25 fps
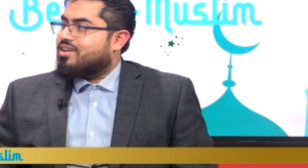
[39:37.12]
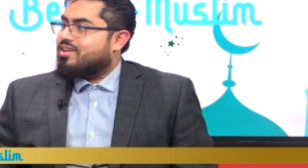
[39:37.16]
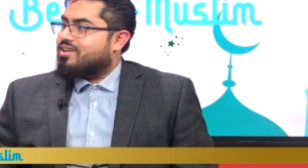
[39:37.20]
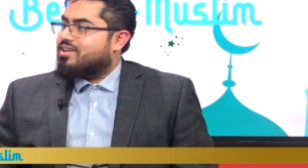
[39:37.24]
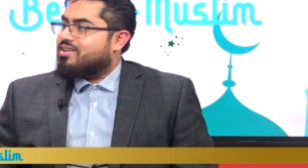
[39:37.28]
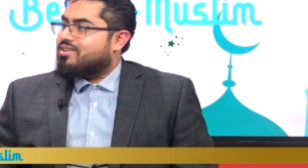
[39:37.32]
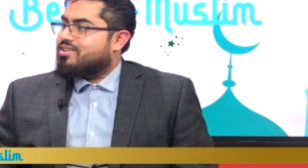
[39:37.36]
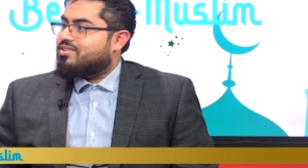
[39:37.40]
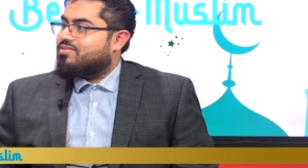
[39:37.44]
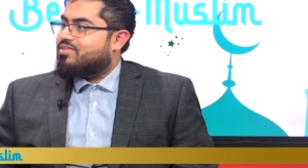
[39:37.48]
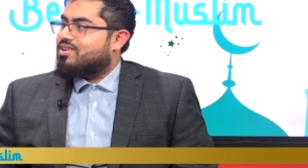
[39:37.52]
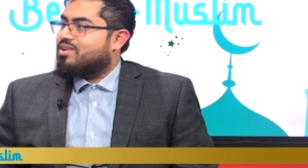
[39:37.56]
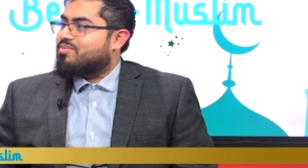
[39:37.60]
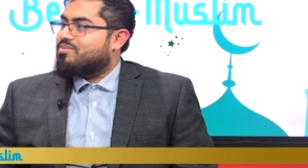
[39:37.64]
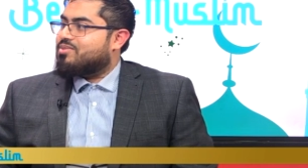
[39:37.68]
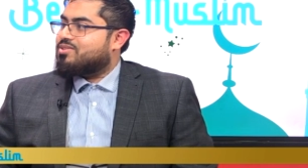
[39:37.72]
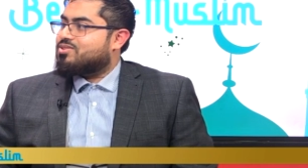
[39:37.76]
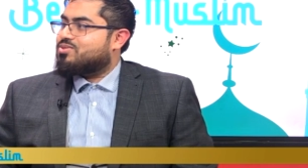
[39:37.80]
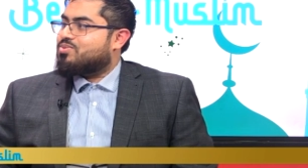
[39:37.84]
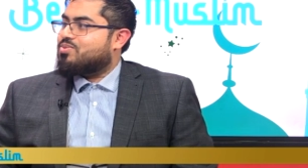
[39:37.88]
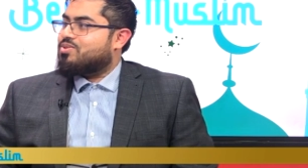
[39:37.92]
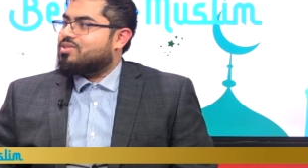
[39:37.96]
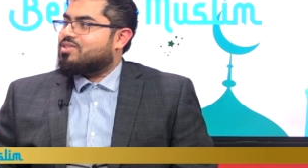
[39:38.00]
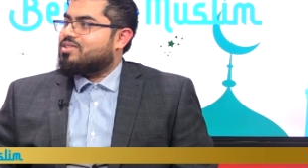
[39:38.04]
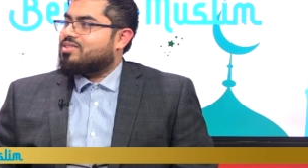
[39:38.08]

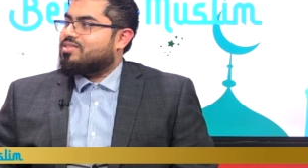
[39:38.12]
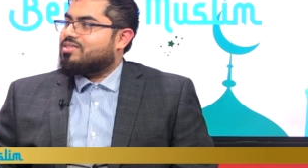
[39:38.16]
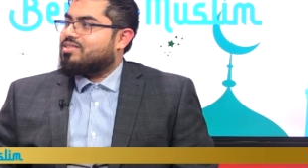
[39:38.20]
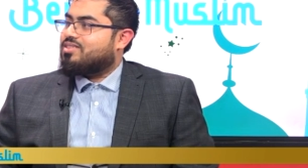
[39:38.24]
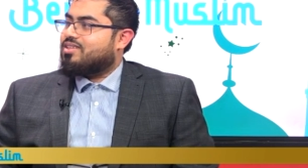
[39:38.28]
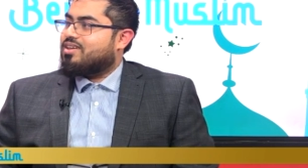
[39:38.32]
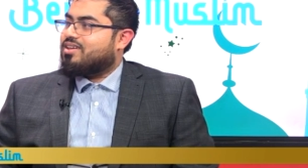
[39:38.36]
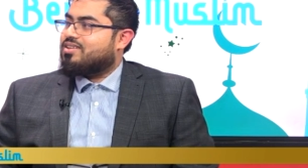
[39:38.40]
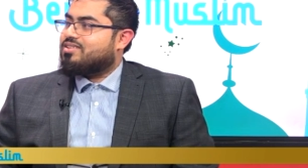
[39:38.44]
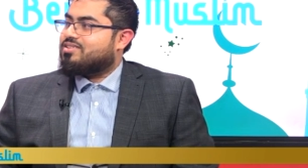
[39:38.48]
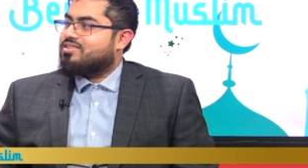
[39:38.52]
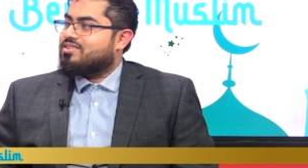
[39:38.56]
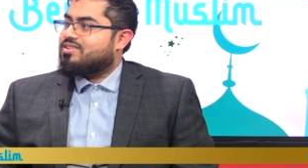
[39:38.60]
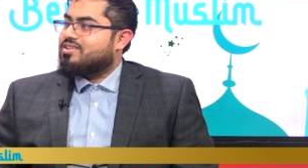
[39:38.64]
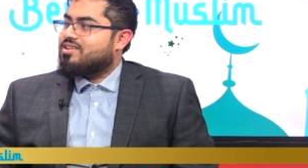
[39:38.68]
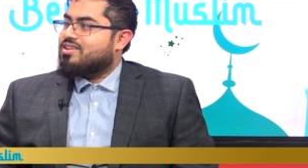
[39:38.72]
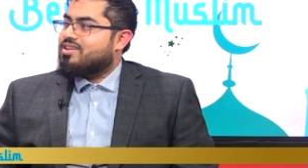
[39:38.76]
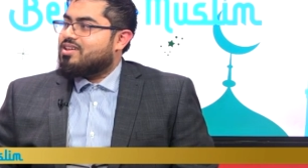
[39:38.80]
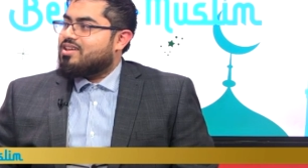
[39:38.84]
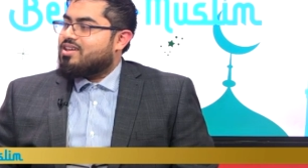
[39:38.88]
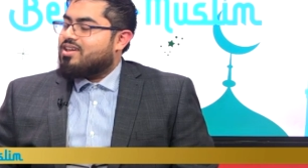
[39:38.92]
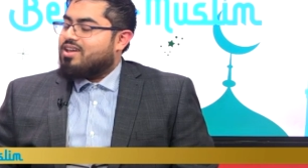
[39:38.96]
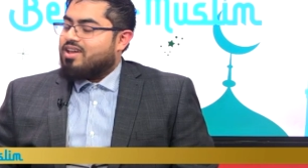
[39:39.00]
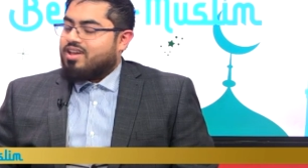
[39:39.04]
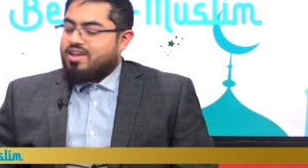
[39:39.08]
developments within that.
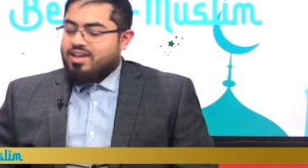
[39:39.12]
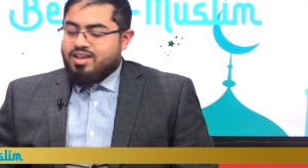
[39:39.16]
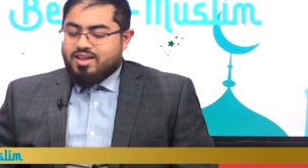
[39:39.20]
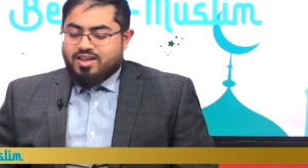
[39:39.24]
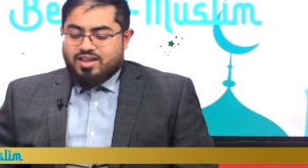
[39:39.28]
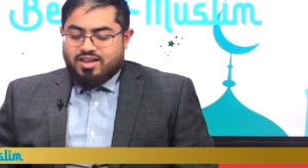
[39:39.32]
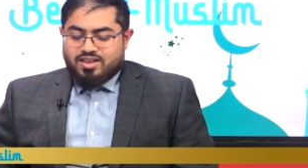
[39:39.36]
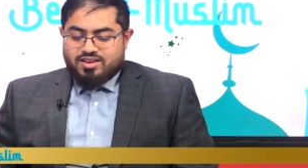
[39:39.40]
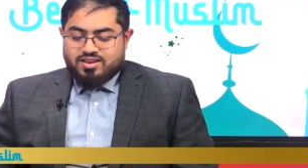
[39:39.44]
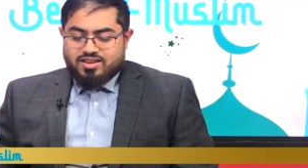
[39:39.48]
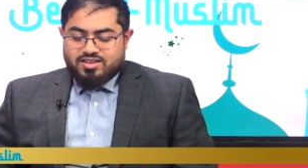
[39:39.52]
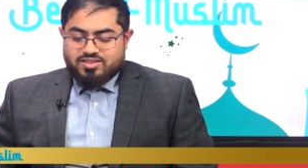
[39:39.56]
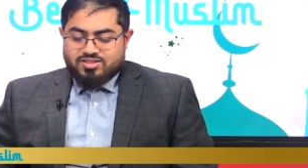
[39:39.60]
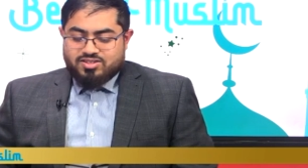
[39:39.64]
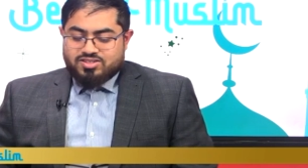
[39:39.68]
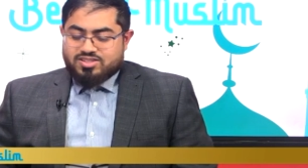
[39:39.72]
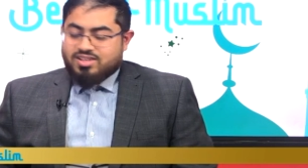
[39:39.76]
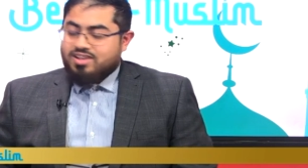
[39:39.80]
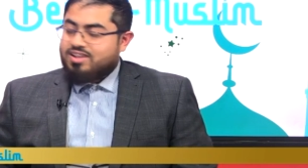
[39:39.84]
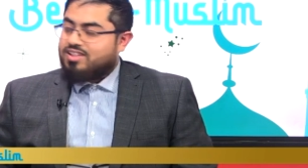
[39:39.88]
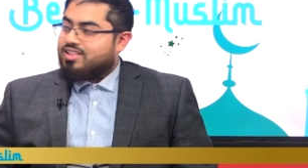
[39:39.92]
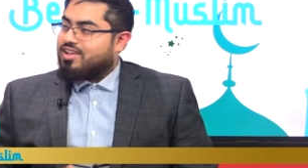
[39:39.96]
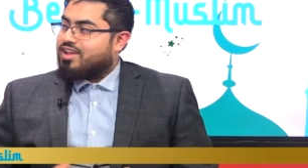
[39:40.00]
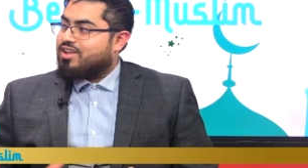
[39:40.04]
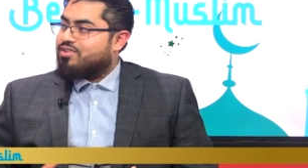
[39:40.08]
And
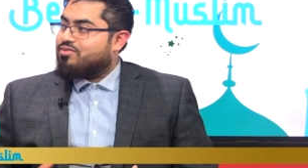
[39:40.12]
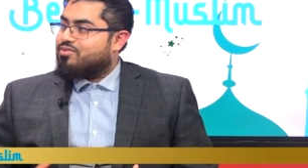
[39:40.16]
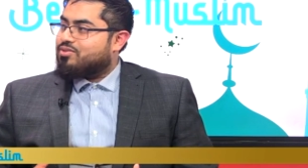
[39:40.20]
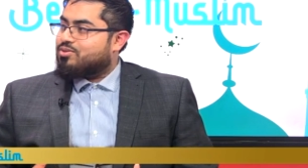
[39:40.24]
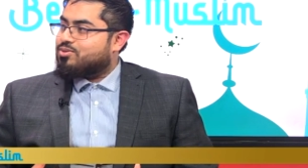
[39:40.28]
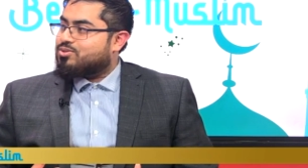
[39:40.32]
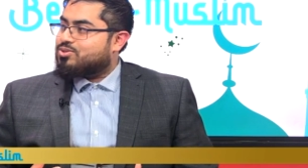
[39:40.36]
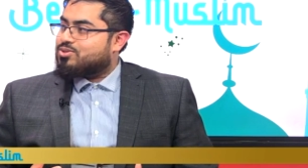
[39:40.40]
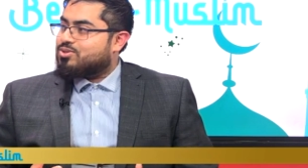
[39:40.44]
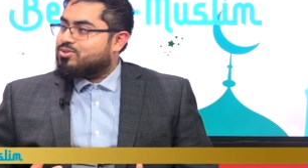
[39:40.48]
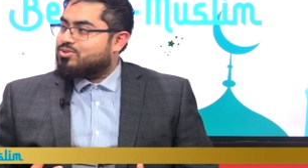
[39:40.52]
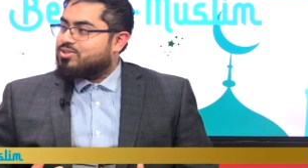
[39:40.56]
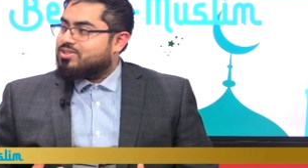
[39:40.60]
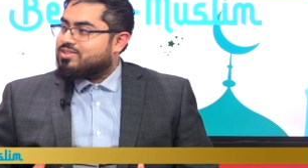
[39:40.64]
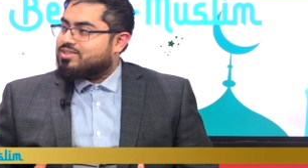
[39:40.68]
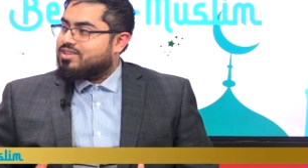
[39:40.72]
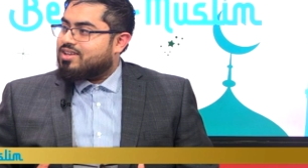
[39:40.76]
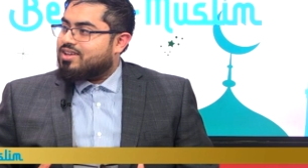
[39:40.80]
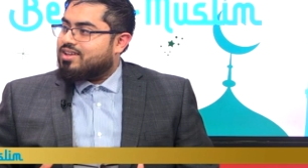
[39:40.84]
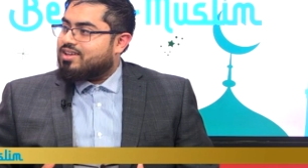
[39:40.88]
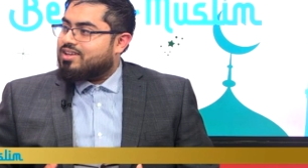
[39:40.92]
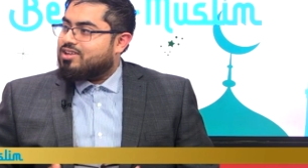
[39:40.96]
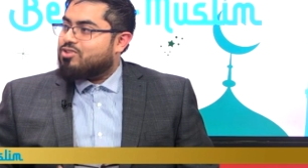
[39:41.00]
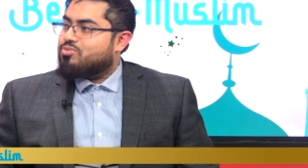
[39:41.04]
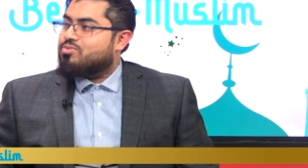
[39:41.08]
Jazakallah khair for also just
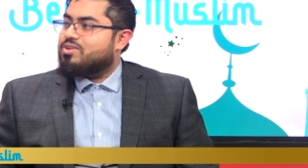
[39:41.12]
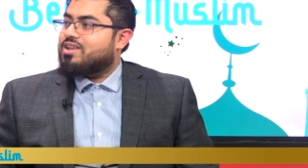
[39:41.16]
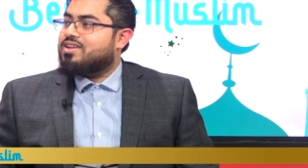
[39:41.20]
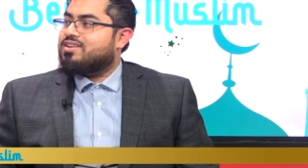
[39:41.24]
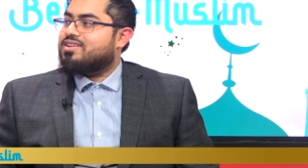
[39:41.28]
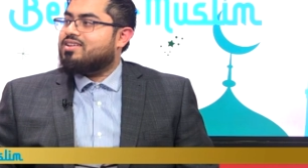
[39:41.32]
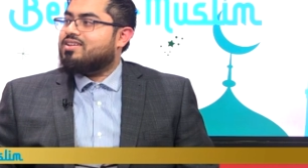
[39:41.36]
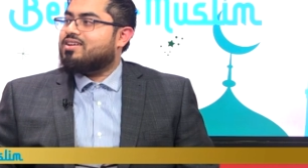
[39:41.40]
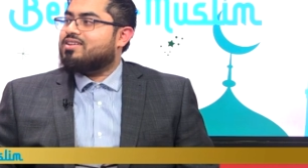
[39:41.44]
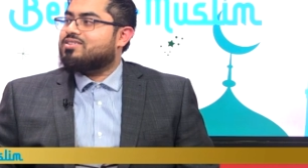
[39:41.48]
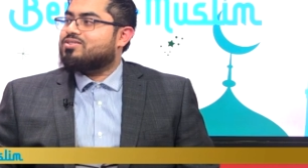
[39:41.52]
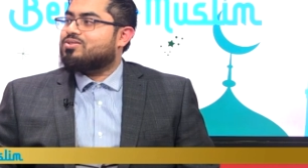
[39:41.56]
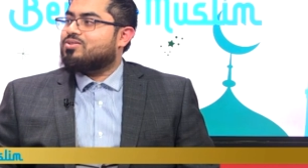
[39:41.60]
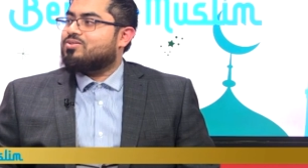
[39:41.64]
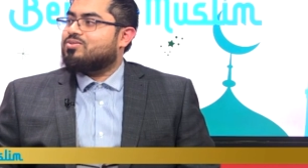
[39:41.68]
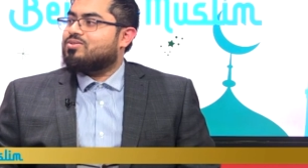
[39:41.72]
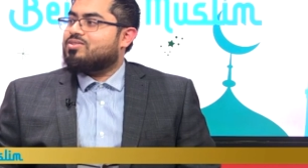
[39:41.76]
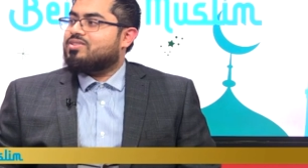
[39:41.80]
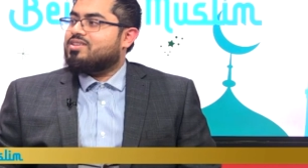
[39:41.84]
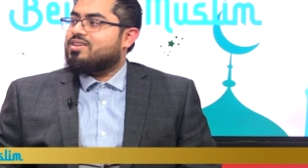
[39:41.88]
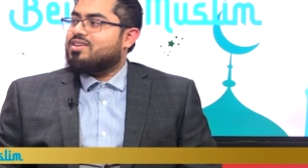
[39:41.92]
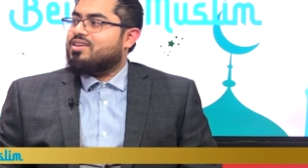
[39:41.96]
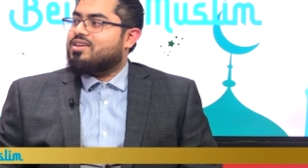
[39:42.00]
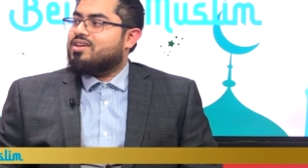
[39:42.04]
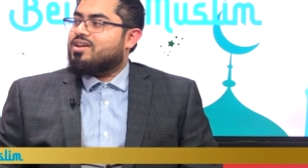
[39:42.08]
illuminating us on
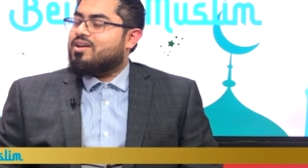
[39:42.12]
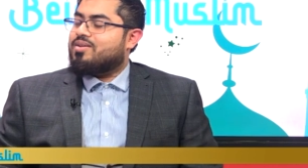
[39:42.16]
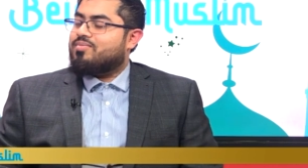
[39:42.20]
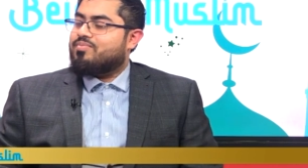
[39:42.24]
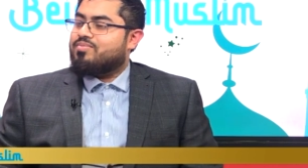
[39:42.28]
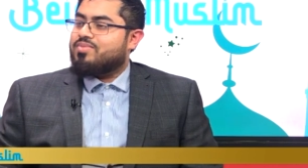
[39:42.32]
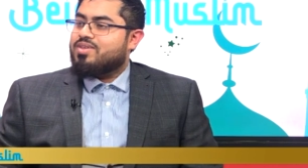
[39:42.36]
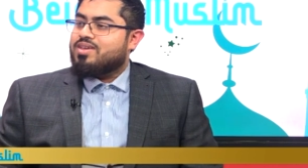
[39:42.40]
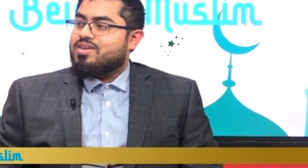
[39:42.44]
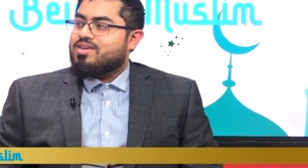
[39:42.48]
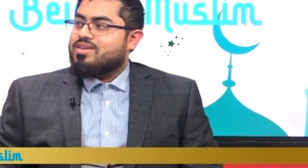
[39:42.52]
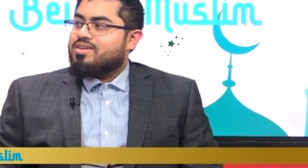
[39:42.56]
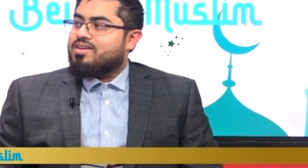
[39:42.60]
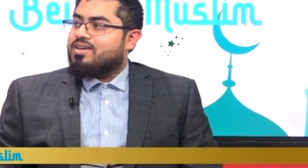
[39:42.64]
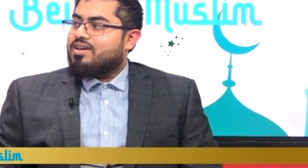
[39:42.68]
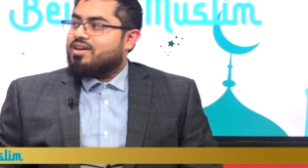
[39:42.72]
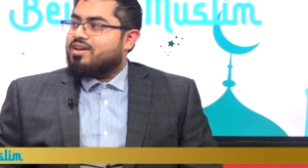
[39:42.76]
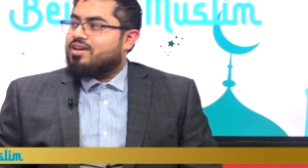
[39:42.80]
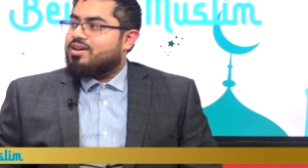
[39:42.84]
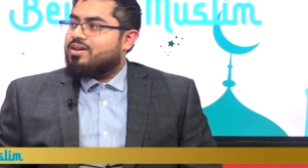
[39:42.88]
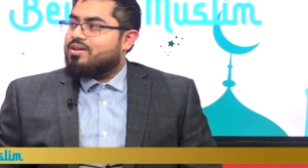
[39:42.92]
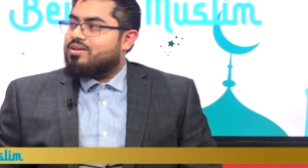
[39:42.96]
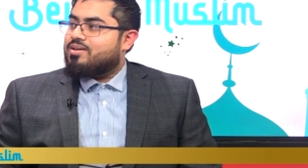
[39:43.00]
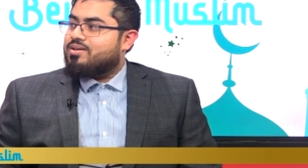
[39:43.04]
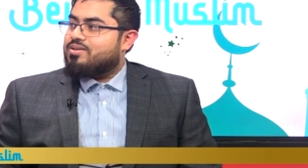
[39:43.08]

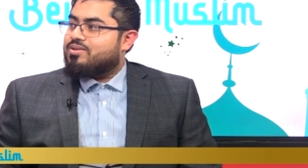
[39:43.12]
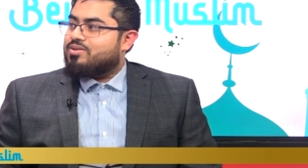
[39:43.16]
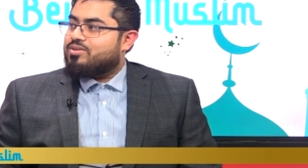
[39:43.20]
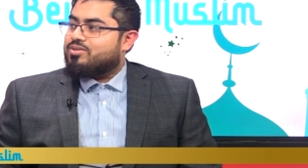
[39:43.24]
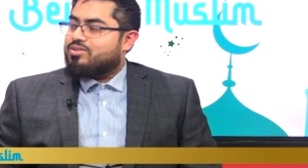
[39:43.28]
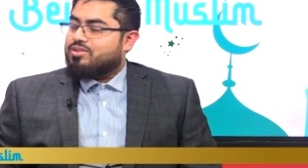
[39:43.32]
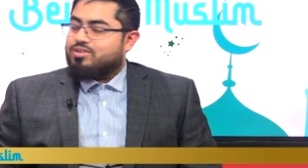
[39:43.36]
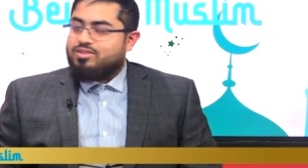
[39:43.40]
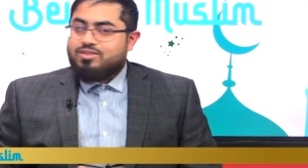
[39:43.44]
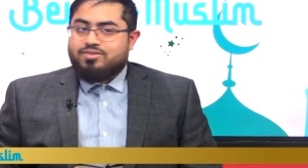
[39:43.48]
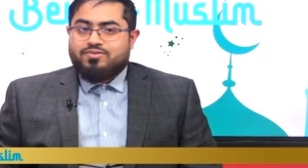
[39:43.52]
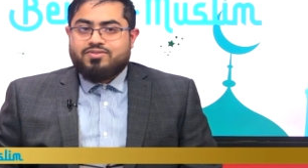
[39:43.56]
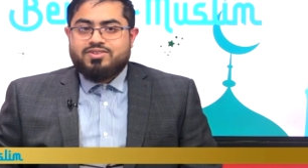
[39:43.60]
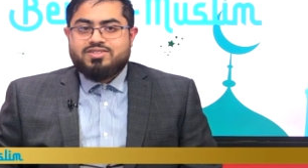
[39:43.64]
the